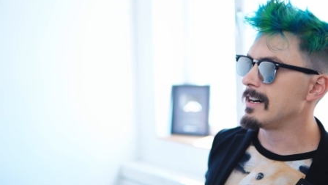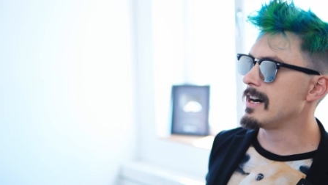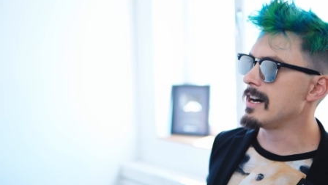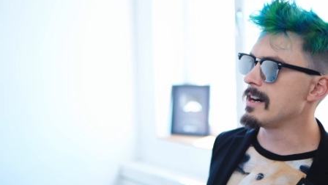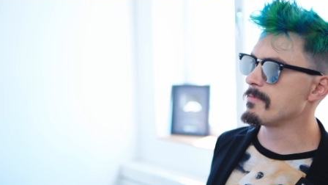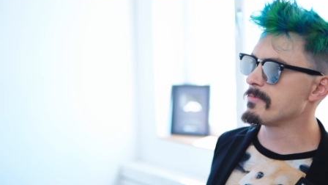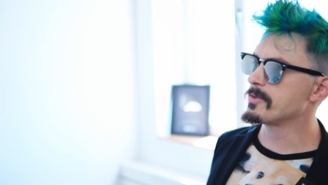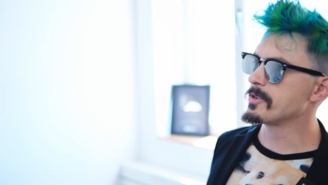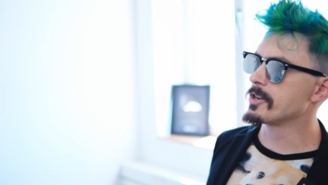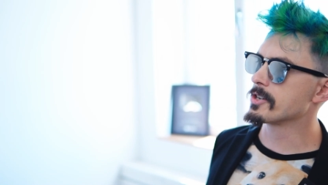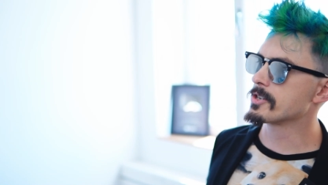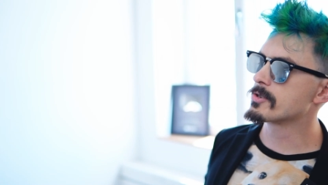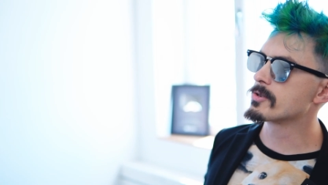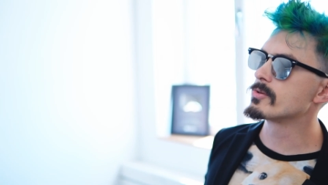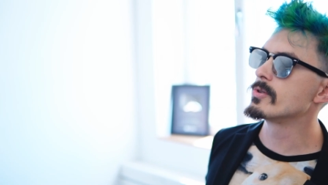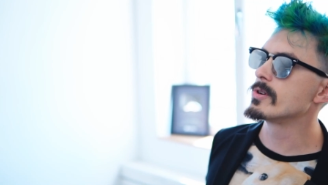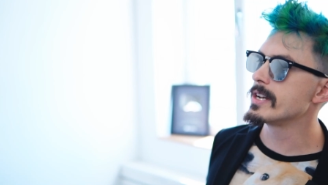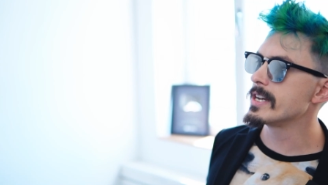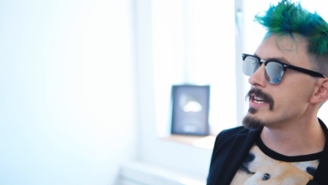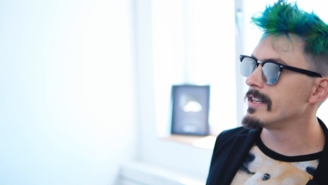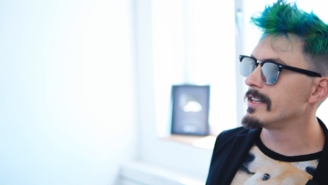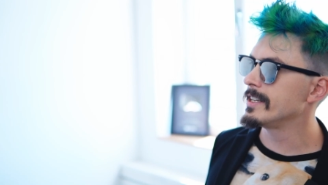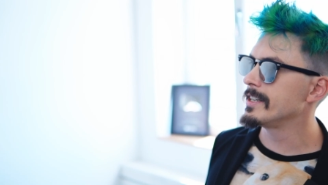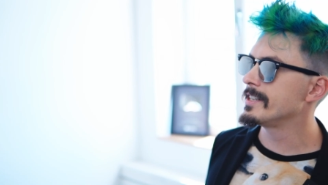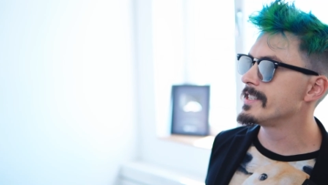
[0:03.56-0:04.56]
I'm not
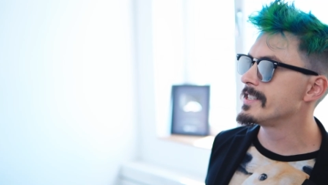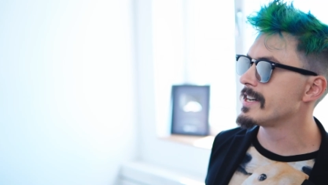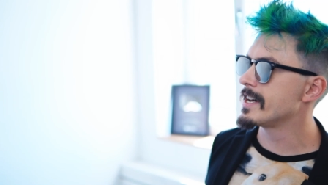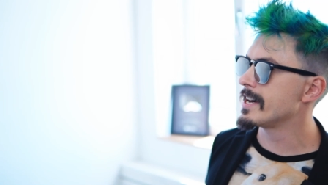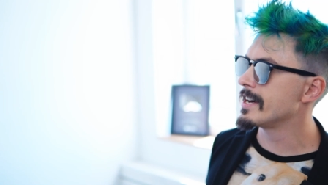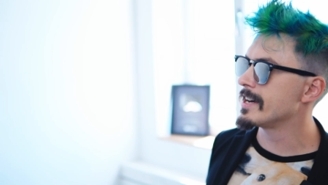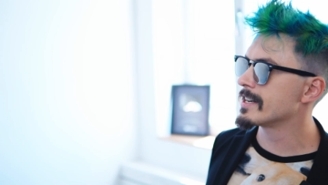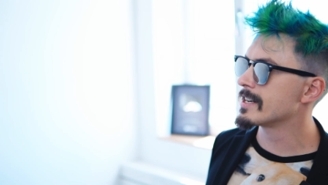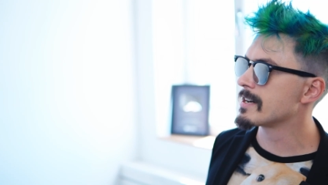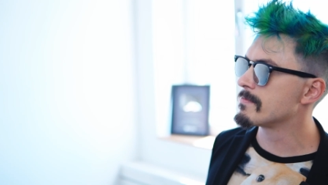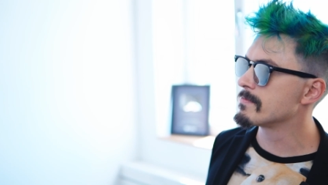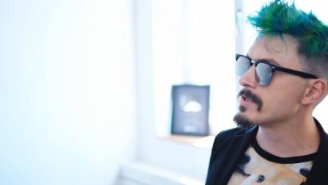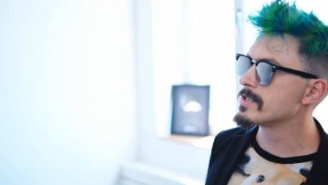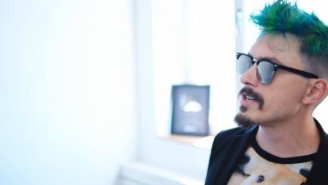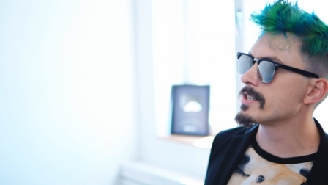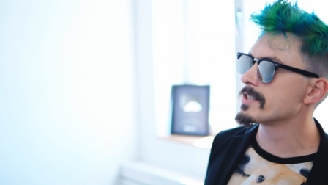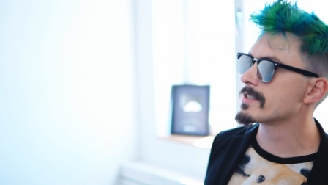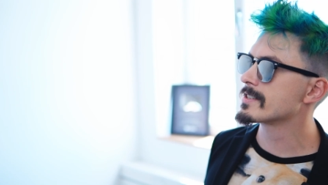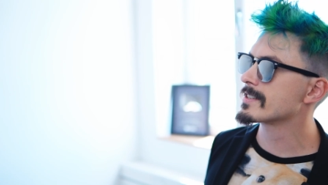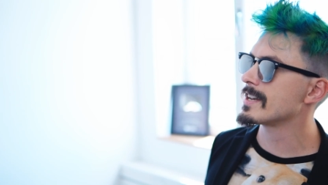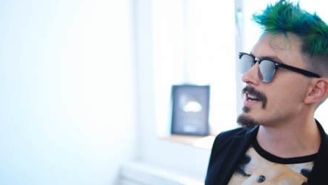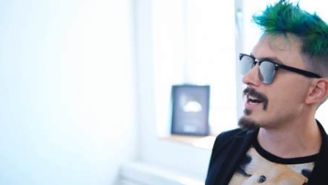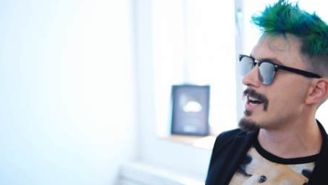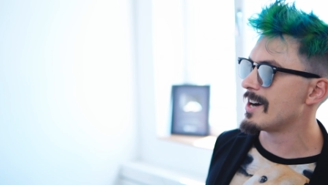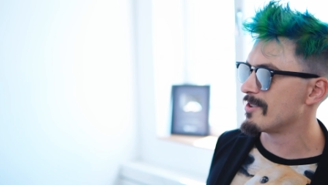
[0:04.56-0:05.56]
really dead, I'm
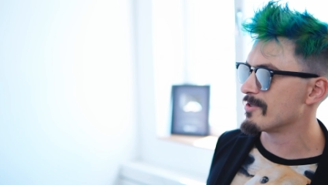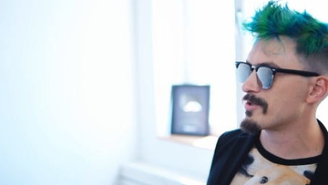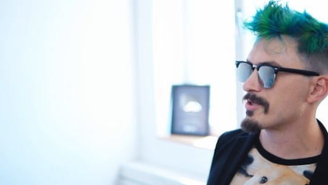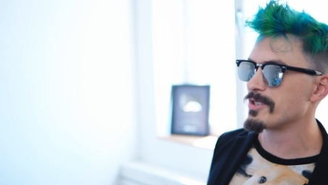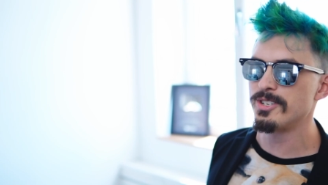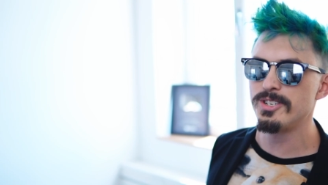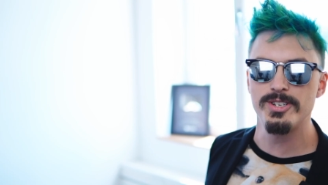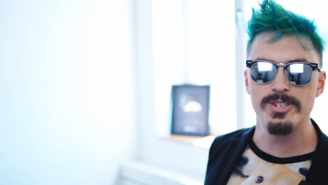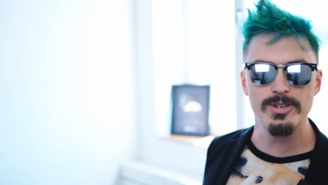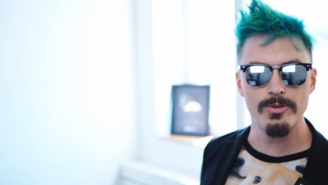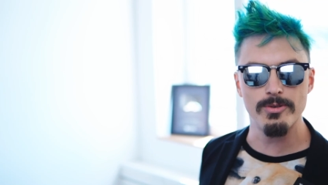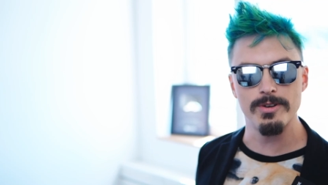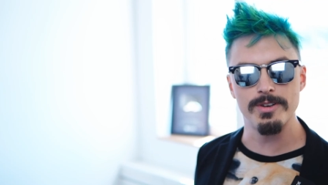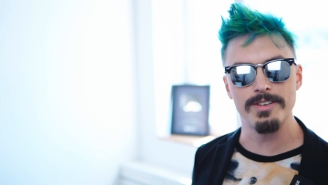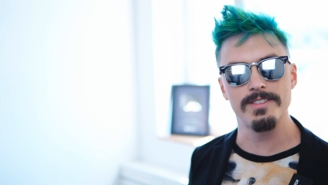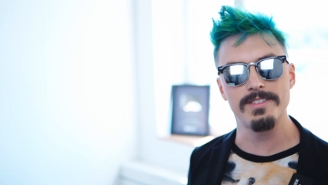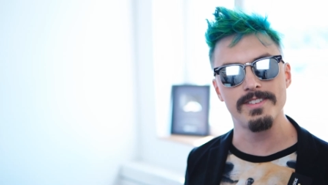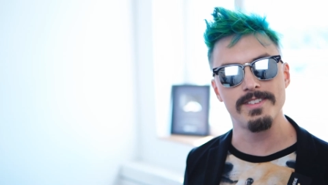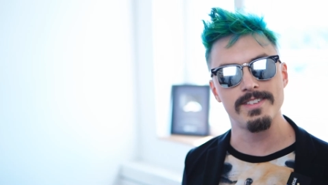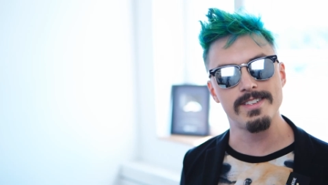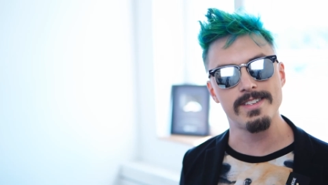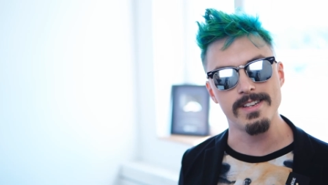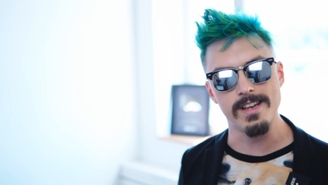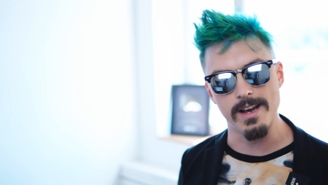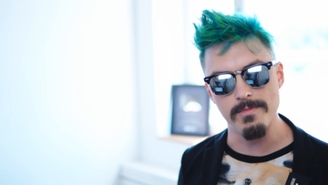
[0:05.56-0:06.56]
just out enjoying the
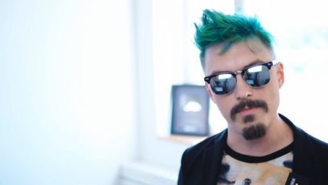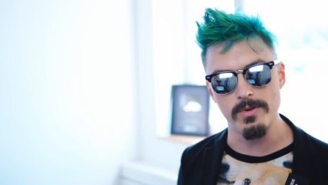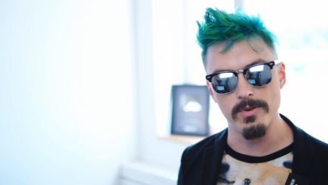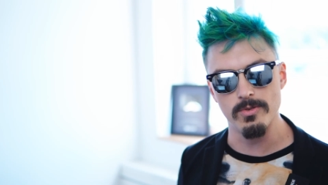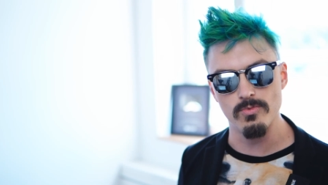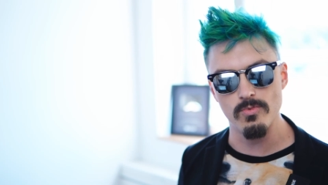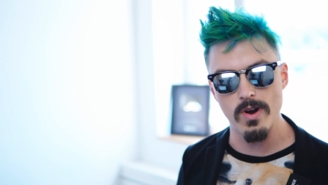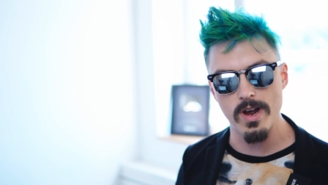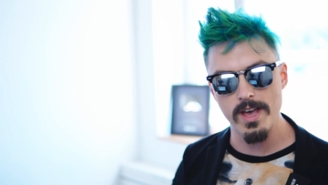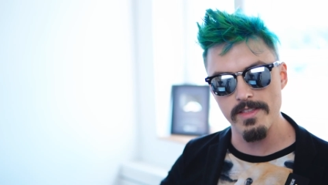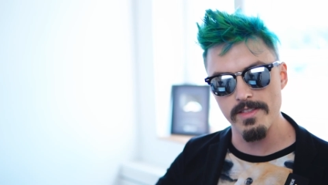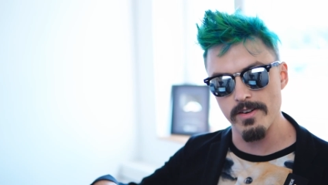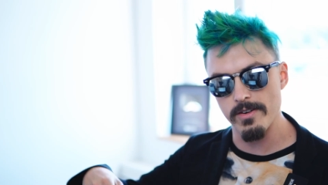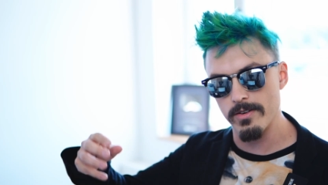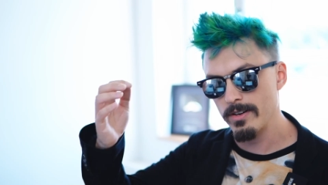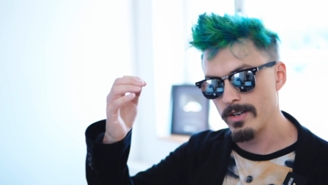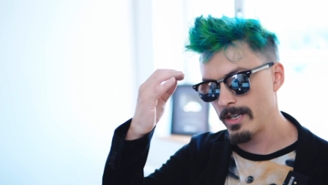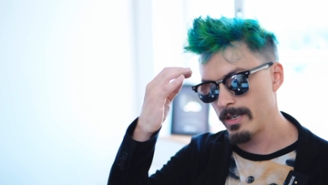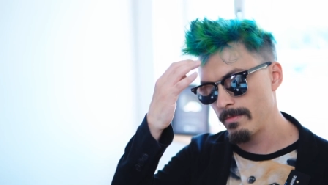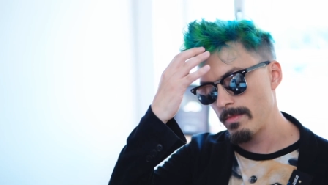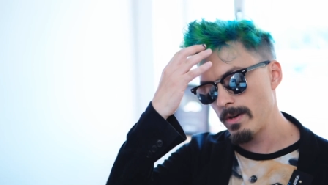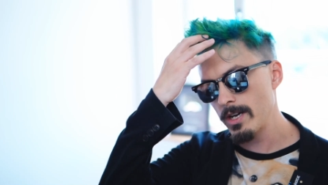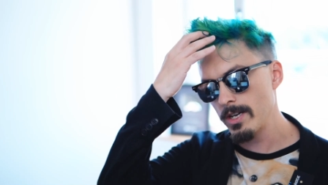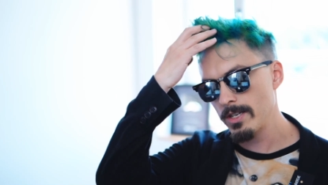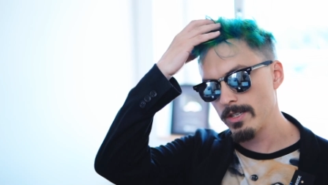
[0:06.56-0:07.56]
summer weather
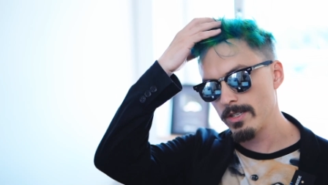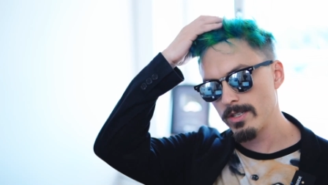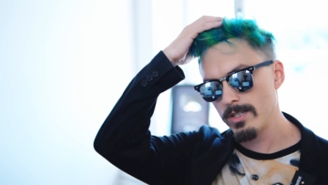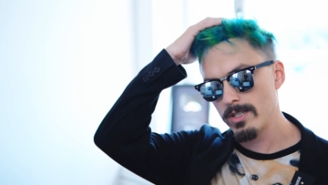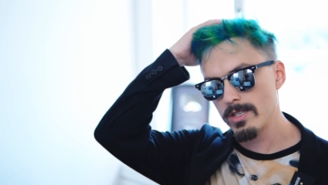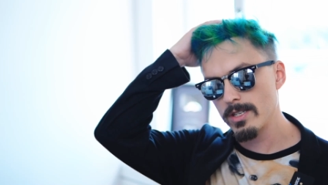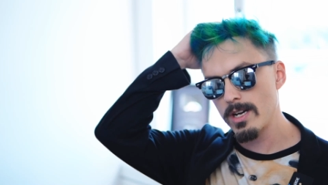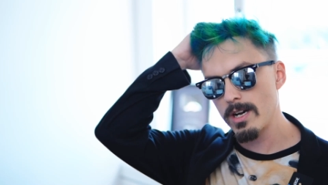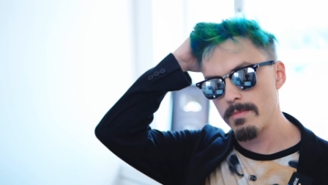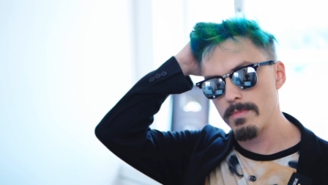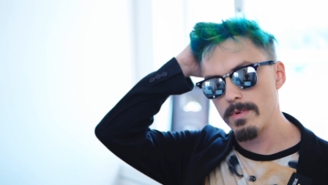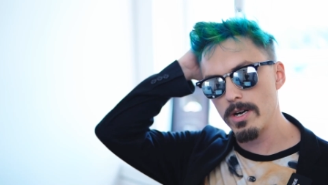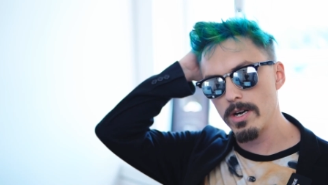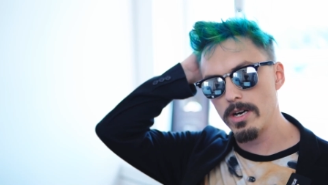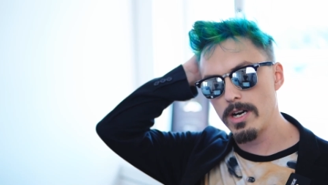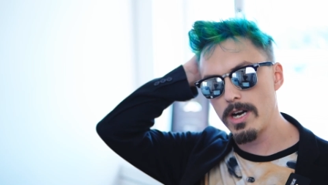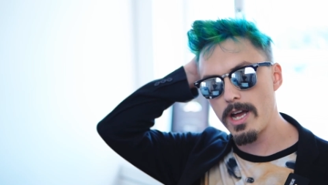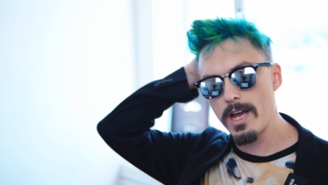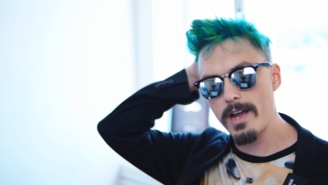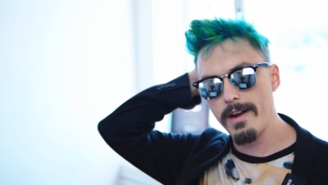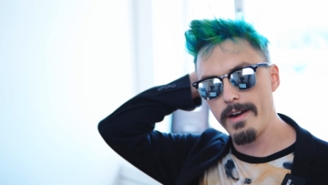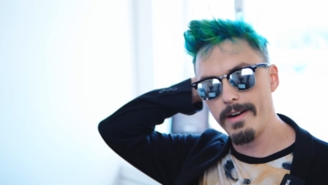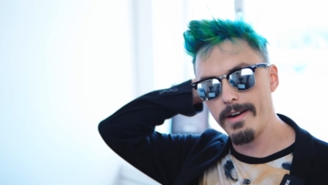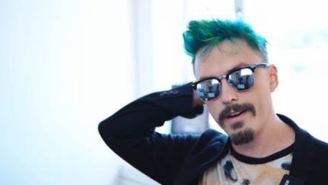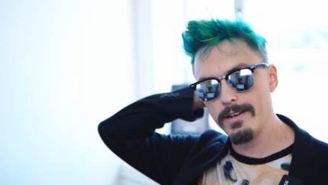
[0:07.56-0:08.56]
in my summer
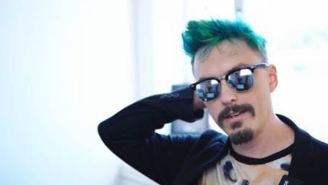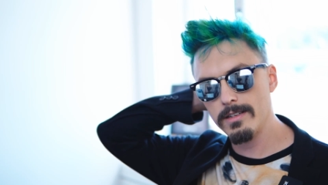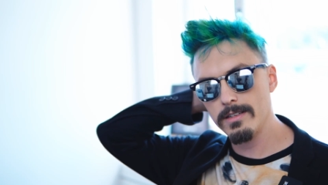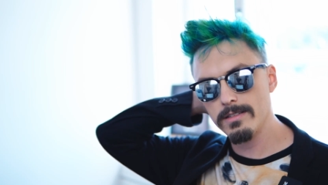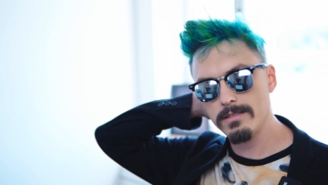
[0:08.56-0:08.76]
hair.